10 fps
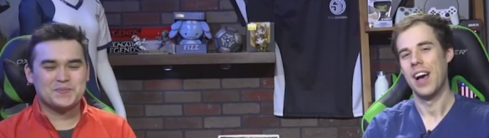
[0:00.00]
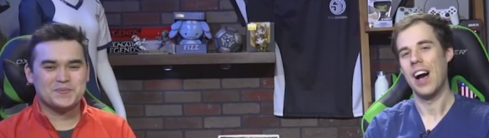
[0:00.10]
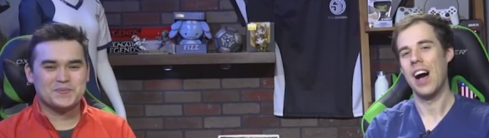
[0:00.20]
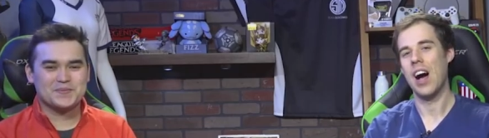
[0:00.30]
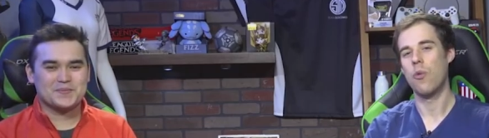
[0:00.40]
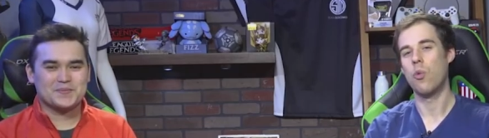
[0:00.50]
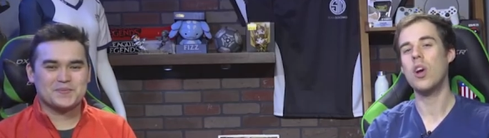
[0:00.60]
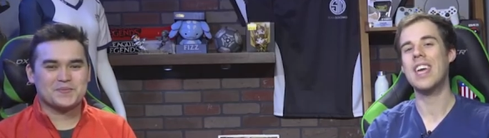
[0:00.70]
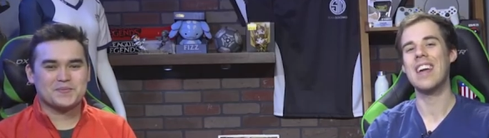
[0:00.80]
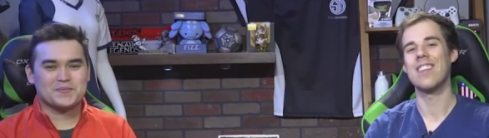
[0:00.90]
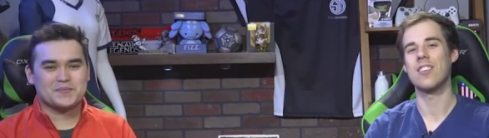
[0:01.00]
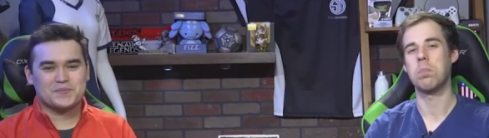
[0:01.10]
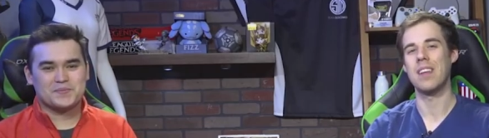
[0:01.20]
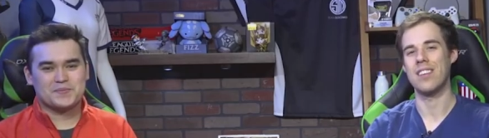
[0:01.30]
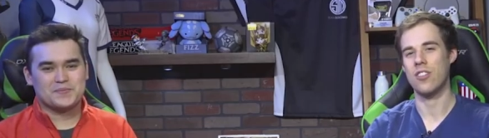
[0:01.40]
Speaker 1: Uh, rookie of the
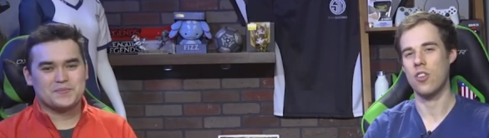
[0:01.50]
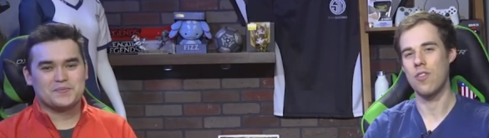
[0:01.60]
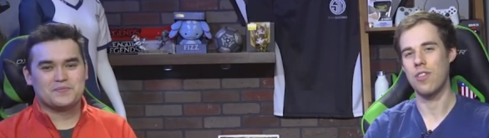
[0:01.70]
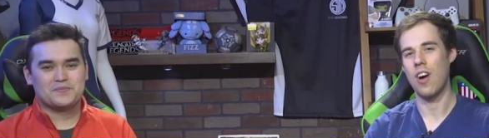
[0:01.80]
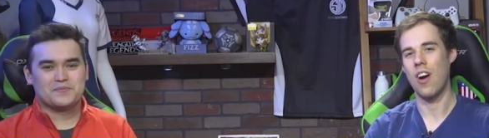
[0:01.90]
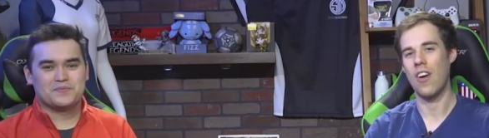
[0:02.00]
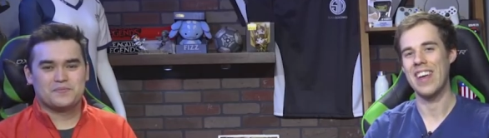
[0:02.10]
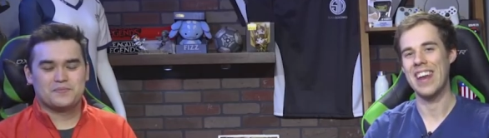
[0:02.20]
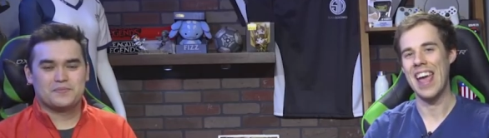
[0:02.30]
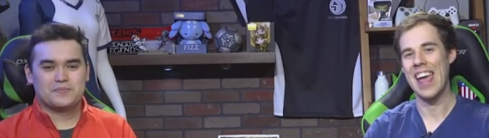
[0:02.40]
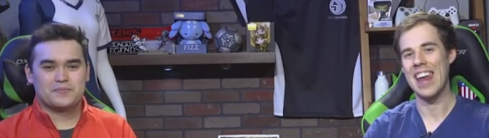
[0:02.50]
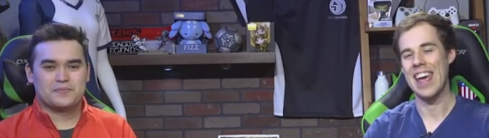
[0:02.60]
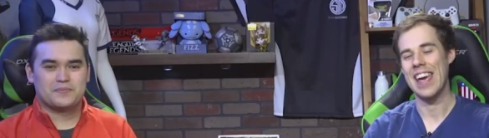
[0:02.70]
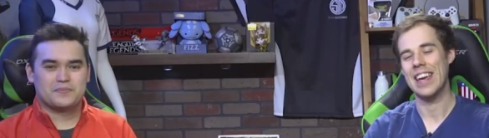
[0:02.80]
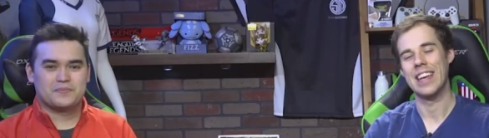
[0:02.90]
split so far in
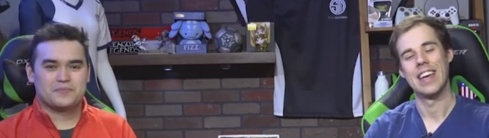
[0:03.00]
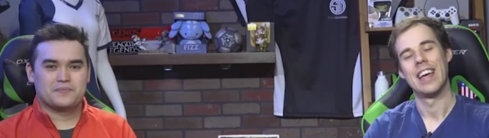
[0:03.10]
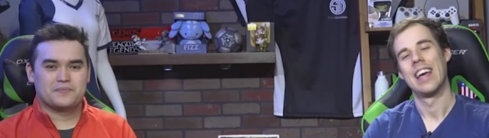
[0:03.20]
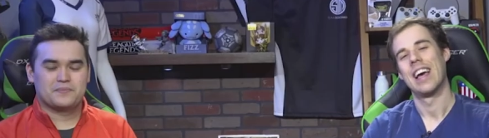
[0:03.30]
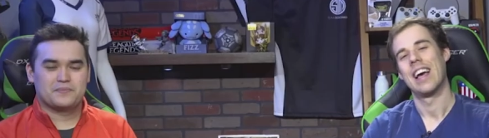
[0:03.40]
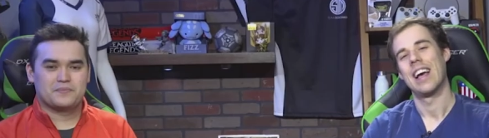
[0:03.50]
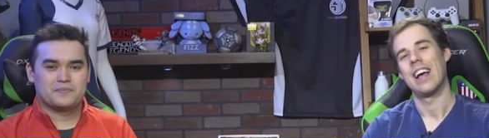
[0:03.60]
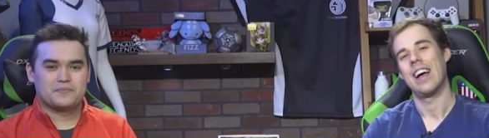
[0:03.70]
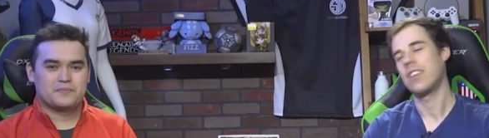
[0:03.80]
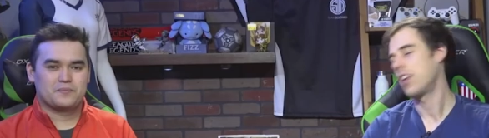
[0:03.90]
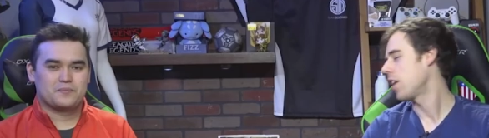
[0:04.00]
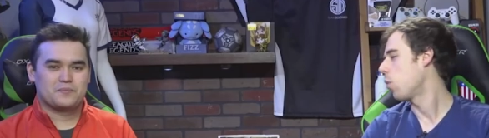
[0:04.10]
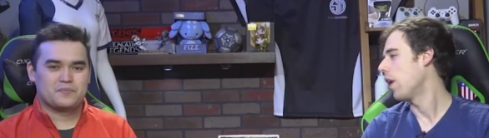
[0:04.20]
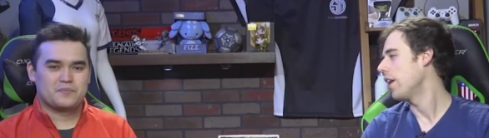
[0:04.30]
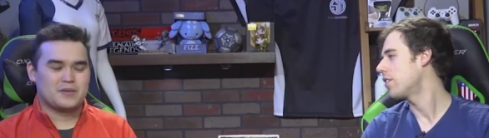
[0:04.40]
NA. I'll tell
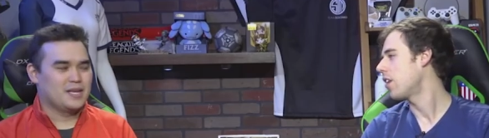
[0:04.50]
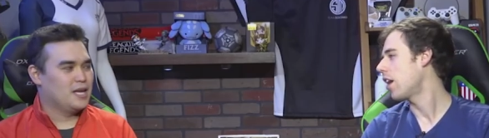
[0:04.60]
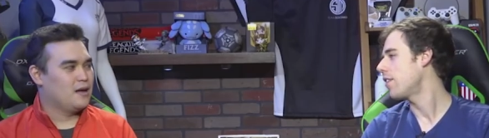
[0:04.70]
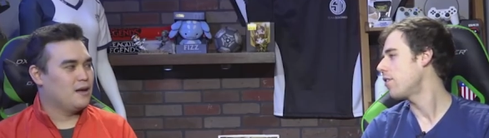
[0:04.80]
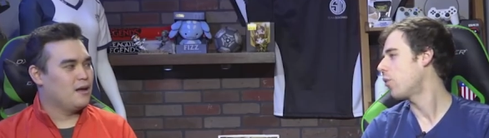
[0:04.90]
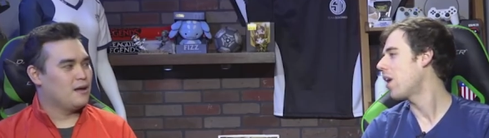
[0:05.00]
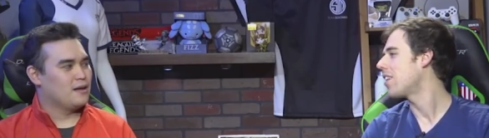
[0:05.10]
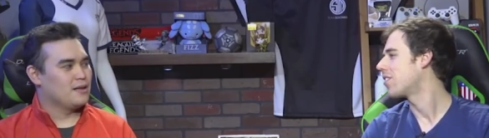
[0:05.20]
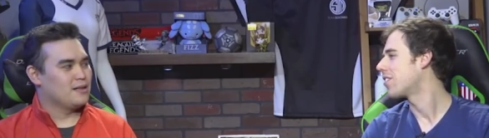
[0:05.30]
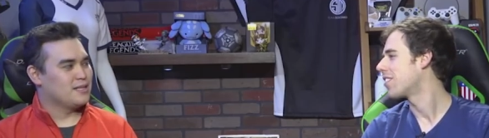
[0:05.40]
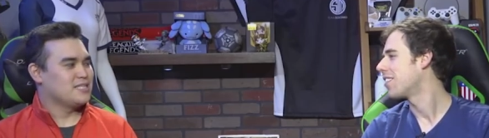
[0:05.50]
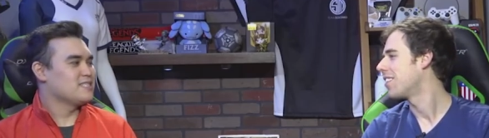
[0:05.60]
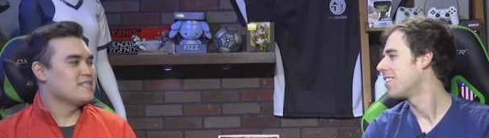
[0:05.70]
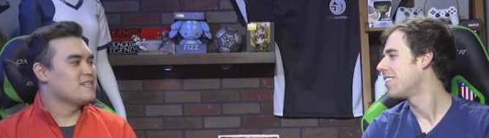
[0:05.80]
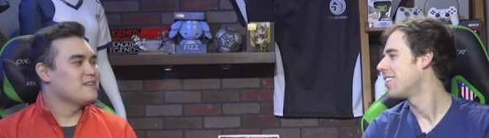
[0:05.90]
you what, it's not even a race.
Speaker 2: This
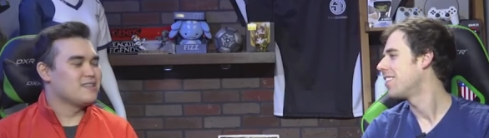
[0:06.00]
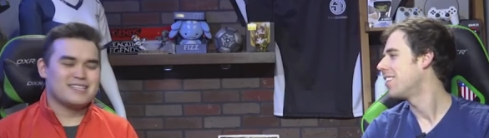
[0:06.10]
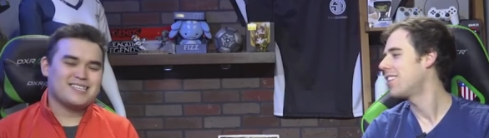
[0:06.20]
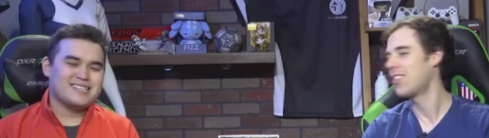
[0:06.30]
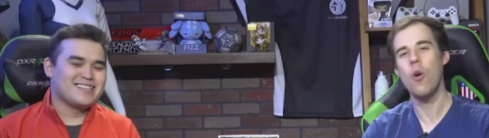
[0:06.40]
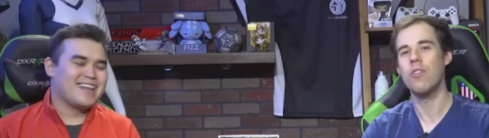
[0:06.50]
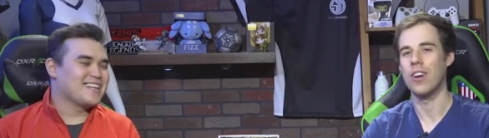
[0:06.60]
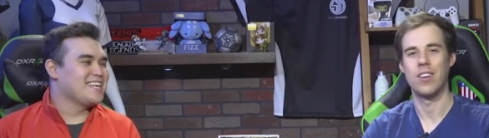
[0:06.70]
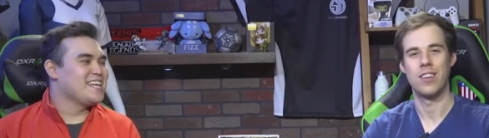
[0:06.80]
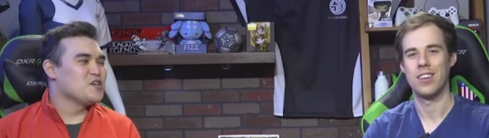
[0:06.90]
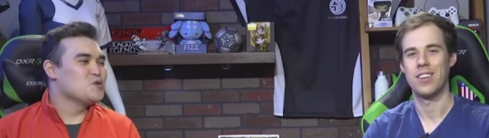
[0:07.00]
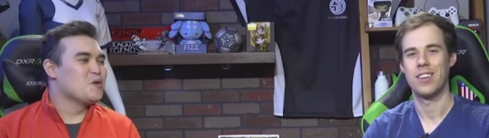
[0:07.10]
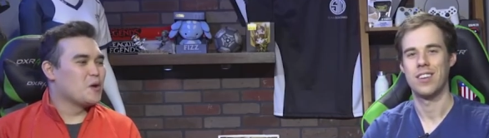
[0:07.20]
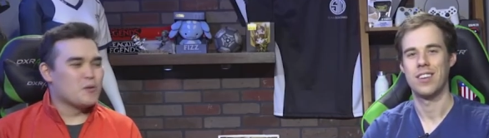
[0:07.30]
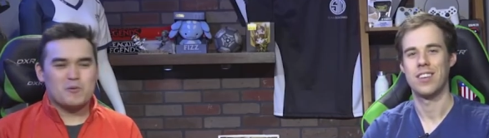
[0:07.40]
isn't this it's isn't over. like the EU
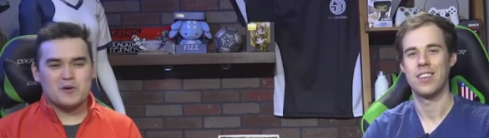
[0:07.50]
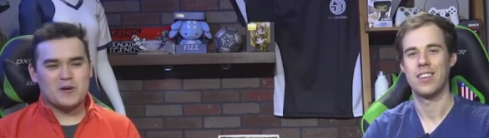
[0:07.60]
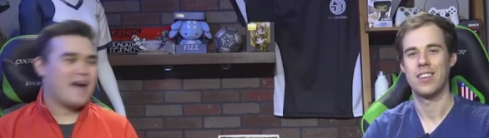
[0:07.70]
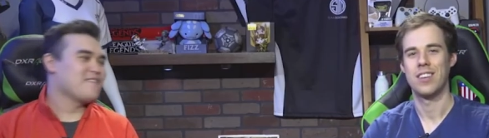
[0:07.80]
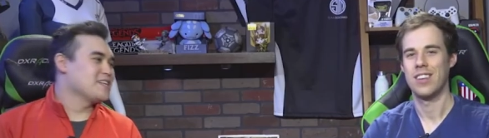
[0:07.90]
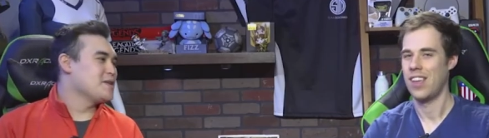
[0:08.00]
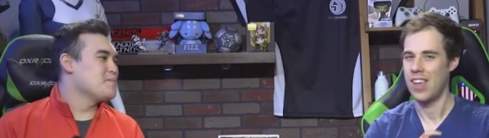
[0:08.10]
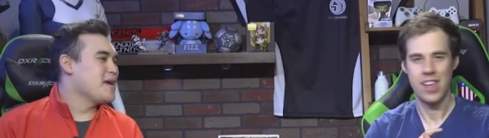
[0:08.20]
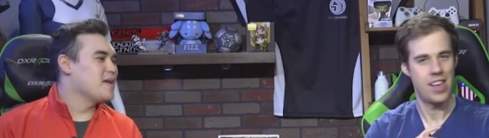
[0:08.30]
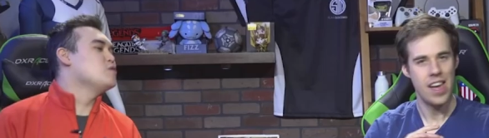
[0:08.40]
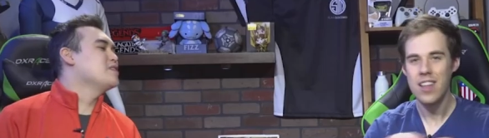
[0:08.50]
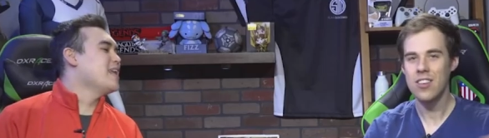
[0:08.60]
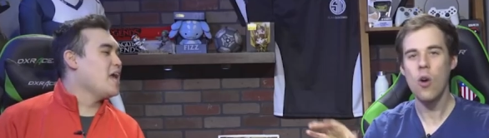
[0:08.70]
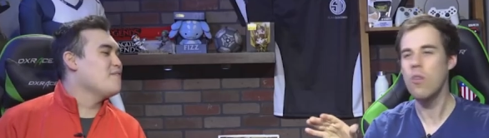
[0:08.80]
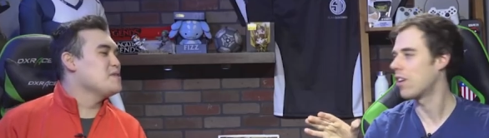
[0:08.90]
one where we're having to debate who's
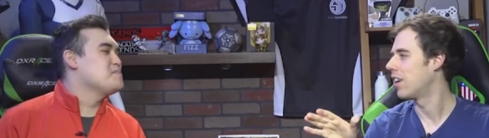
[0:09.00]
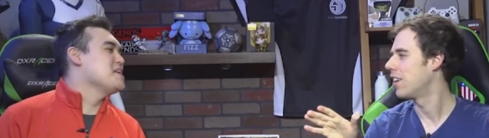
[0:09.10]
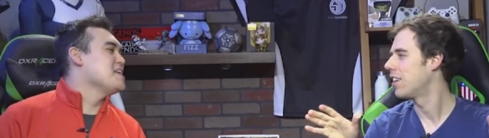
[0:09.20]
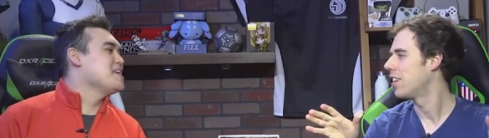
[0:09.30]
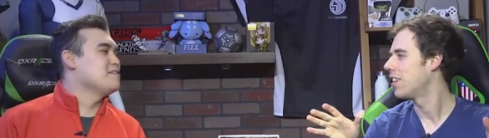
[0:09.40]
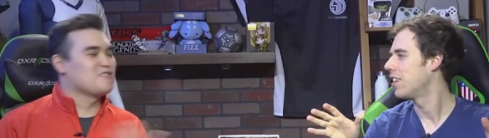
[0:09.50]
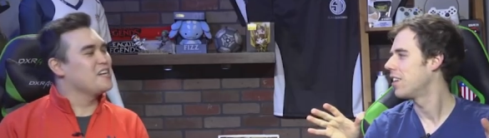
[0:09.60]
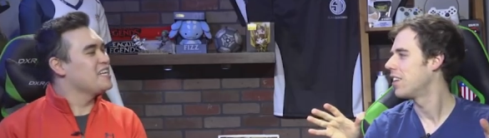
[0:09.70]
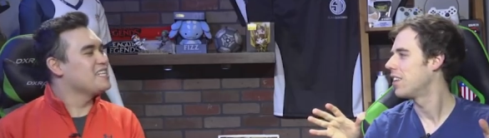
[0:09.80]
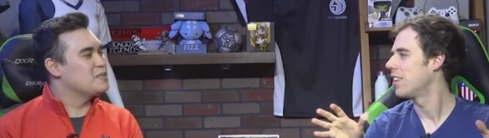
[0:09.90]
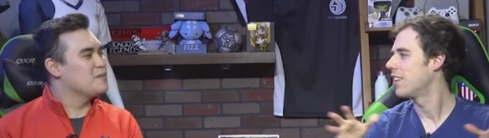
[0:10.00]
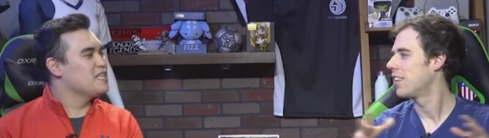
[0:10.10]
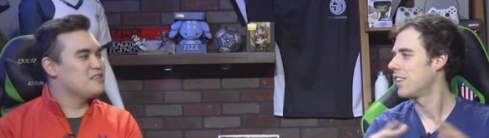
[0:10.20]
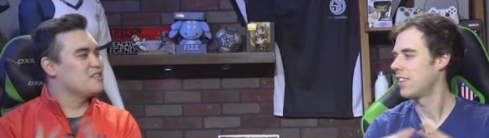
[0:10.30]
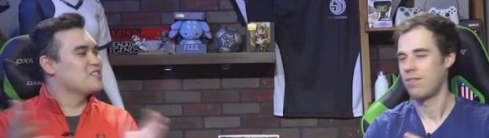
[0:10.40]
getting MVP and rookie of the
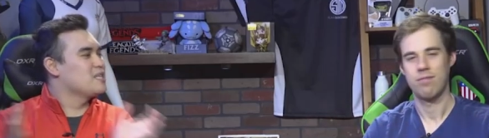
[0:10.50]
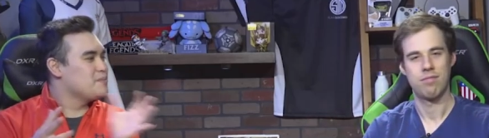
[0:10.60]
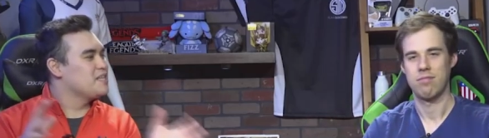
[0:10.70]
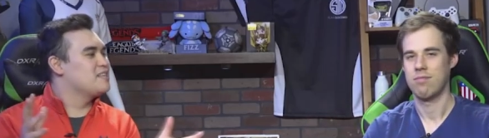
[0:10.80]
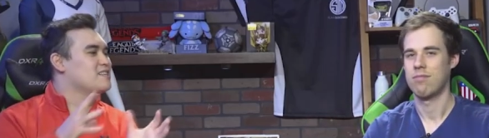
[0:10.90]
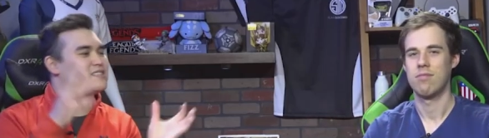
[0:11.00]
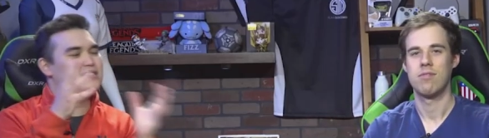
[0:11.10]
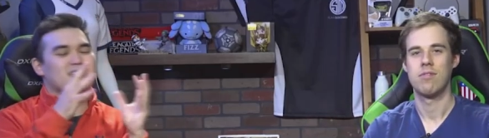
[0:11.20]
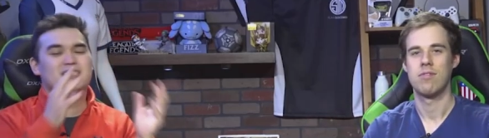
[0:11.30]
split. There's going to be con some